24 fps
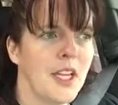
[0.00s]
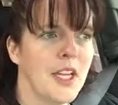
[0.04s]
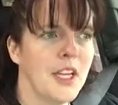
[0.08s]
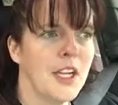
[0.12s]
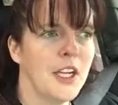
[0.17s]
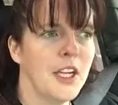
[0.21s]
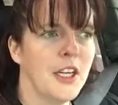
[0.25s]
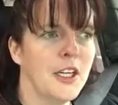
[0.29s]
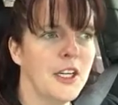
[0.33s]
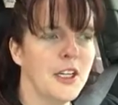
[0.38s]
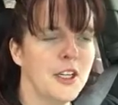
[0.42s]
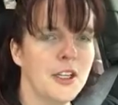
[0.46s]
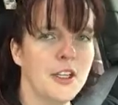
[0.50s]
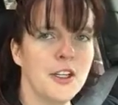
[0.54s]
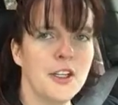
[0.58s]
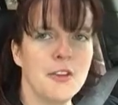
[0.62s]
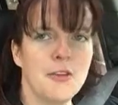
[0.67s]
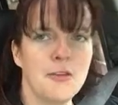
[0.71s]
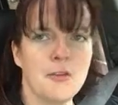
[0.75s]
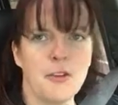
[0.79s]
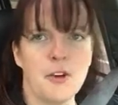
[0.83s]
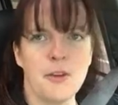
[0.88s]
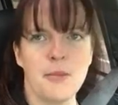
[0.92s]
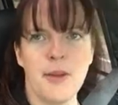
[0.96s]
a card
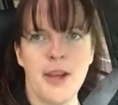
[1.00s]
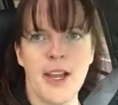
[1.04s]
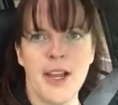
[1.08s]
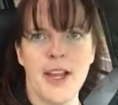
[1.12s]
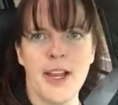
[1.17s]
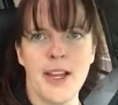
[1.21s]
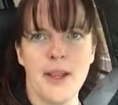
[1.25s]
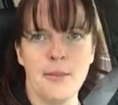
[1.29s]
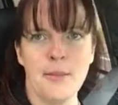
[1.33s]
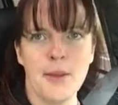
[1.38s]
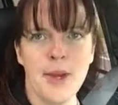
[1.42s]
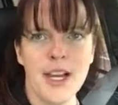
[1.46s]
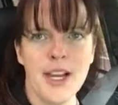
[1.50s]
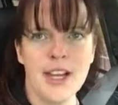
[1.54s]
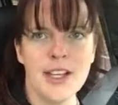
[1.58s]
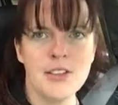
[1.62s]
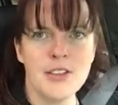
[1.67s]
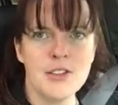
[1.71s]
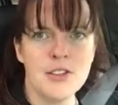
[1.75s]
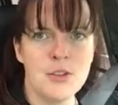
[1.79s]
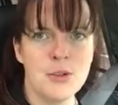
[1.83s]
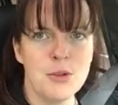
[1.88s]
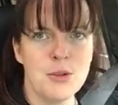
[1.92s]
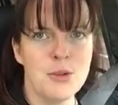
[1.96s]
for my
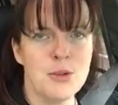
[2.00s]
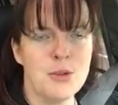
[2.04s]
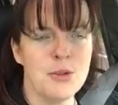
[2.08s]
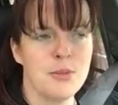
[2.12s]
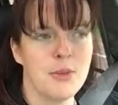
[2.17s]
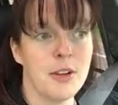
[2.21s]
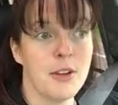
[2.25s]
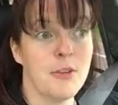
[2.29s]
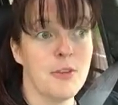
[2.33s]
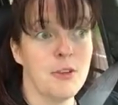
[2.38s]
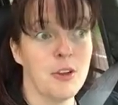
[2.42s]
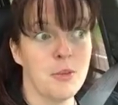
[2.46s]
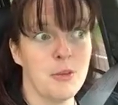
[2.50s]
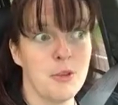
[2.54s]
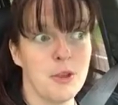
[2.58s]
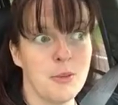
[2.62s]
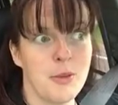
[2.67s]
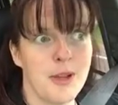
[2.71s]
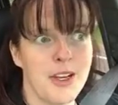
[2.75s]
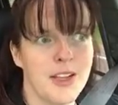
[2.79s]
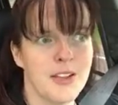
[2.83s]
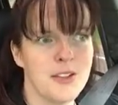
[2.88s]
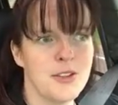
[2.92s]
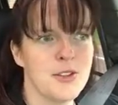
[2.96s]
former
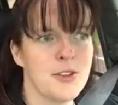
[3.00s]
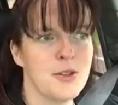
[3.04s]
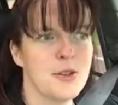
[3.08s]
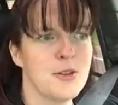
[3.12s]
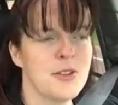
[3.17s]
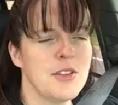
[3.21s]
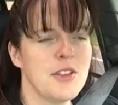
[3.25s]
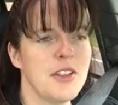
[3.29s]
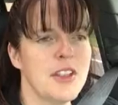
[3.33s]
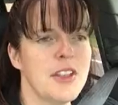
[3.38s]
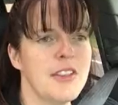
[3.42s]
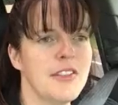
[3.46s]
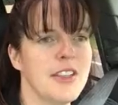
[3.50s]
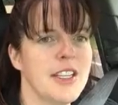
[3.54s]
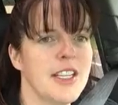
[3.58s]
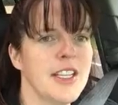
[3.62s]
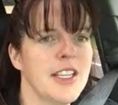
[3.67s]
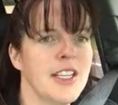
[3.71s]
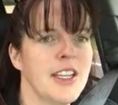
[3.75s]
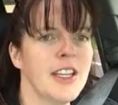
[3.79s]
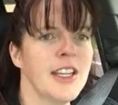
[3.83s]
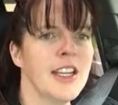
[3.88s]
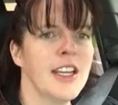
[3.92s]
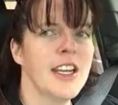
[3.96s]
boss who's
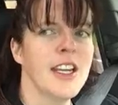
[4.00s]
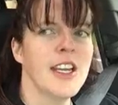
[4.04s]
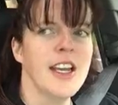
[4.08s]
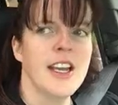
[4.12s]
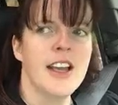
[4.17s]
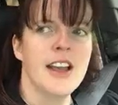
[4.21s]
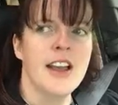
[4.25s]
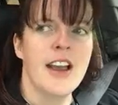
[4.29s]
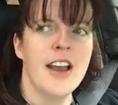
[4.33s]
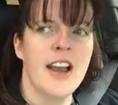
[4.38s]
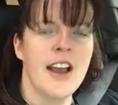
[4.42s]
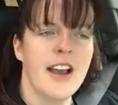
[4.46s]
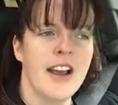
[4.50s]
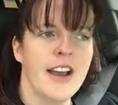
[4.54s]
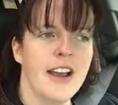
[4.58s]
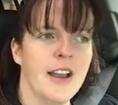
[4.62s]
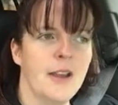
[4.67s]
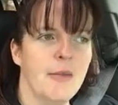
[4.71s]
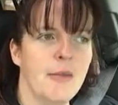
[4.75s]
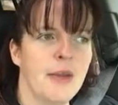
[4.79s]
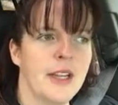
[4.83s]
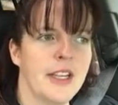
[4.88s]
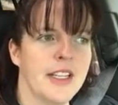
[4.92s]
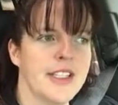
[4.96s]
leaving.
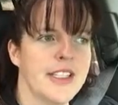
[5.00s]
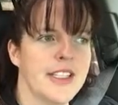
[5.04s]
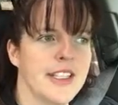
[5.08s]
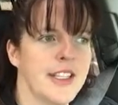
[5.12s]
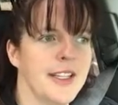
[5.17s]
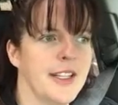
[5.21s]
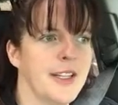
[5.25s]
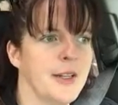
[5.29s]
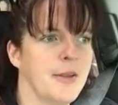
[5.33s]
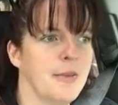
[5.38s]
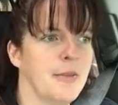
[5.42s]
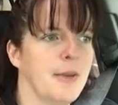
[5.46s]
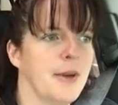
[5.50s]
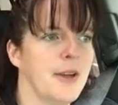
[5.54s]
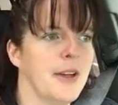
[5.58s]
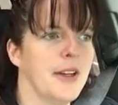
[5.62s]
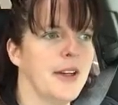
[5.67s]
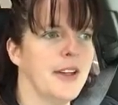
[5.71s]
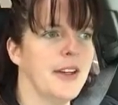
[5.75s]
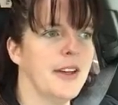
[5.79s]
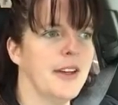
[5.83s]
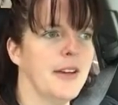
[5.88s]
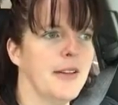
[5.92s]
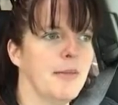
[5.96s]
I picked up
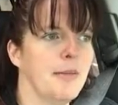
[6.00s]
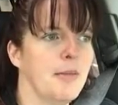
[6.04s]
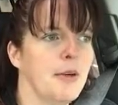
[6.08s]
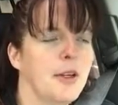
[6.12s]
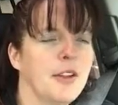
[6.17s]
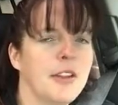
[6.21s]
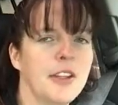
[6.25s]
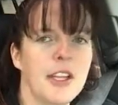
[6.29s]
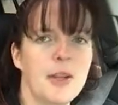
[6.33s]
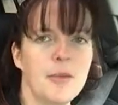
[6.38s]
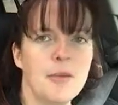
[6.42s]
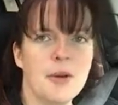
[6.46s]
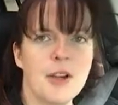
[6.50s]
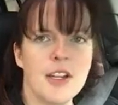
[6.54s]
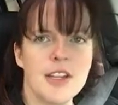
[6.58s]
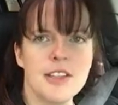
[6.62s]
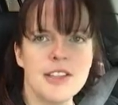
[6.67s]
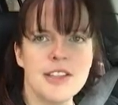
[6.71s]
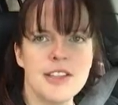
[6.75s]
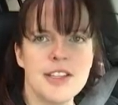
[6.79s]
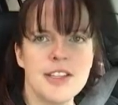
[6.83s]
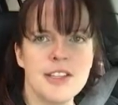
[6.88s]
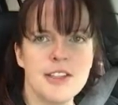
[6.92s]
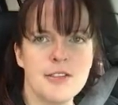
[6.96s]
a birthday
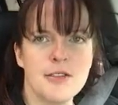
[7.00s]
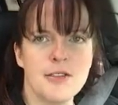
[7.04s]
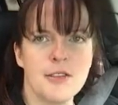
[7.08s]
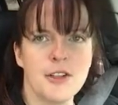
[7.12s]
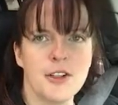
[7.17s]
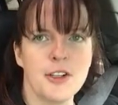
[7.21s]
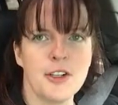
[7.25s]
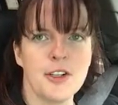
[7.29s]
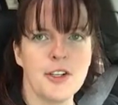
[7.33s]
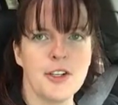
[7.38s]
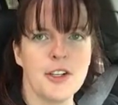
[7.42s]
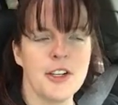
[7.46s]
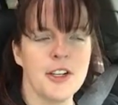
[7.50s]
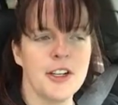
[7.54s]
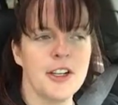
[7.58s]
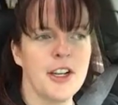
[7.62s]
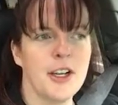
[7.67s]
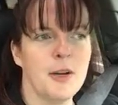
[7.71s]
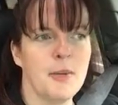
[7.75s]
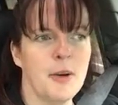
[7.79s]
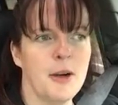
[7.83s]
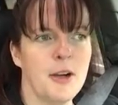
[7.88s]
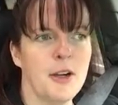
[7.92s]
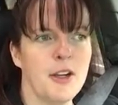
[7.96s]
present for
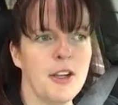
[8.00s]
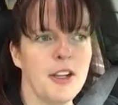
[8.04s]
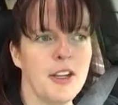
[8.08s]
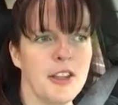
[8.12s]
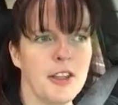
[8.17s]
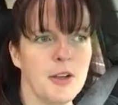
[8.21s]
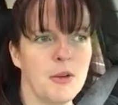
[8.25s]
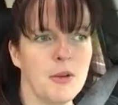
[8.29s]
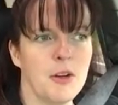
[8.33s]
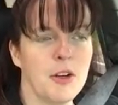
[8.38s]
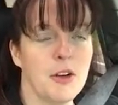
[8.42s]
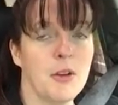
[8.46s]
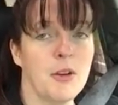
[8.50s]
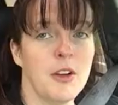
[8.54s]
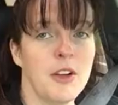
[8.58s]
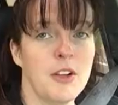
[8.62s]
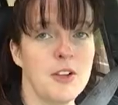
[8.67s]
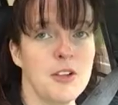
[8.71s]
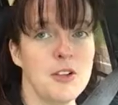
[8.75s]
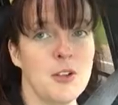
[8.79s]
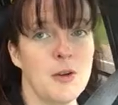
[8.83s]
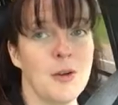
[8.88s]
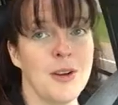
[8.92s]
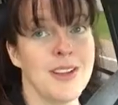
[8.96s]
a party that we're
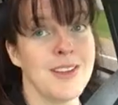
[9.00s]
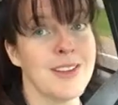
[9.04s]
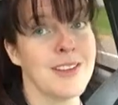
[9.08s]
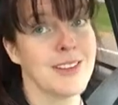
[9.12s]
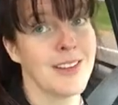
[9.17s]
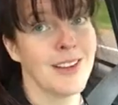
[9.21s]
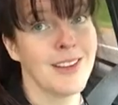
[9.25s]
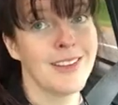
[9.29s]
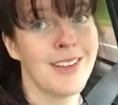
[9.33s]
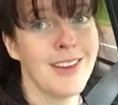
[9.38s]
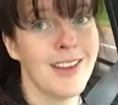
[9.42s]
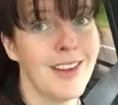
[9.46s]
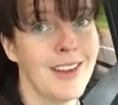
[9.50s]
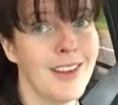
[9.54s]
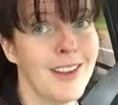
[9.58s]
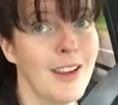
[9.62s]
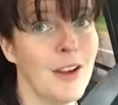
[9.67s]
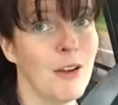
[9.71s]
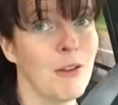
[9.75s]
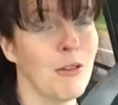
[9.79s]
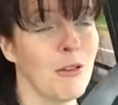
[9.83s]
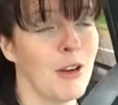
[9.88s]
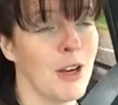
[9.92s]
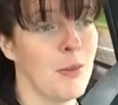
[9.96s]
going to on
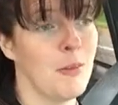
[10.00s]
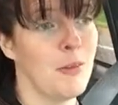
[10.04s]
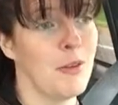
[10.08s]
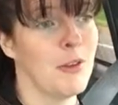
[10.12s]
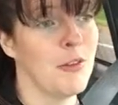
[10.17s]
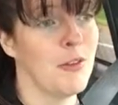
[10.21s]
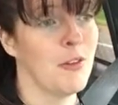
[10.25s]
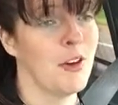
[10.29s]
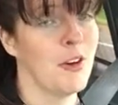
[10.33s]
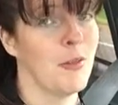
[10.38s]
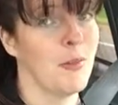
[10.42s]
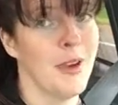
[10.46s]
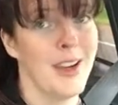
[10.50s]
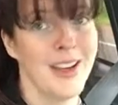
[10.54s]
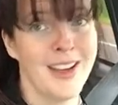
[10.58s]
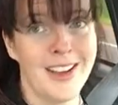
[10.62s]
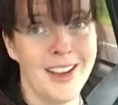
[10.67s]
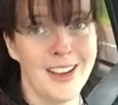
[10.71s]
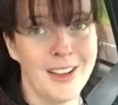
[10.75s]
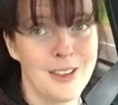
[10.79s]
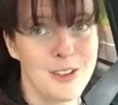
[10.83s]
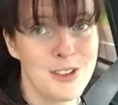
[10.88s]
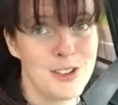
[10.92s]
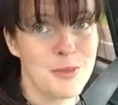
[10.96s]
Sunday, right before my
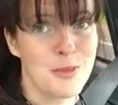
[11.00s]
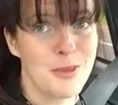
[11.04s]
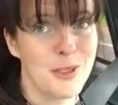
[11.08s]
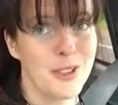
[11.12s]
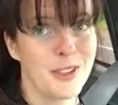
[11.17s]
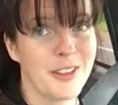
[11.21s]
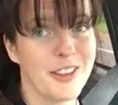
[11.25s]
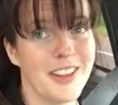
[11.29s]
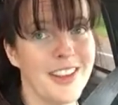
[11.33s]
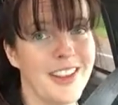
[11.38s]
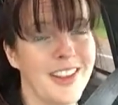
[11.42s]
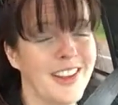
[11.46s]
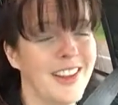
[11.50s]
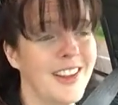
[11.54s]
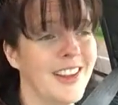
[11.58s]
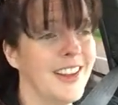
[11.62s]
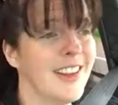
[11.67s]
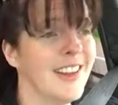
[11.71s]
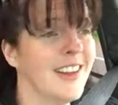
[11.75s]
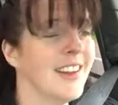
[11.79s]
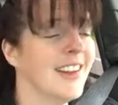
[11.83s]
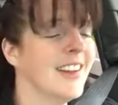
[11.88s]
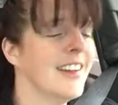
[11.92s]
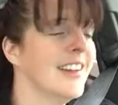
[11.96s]
daughter's birthday.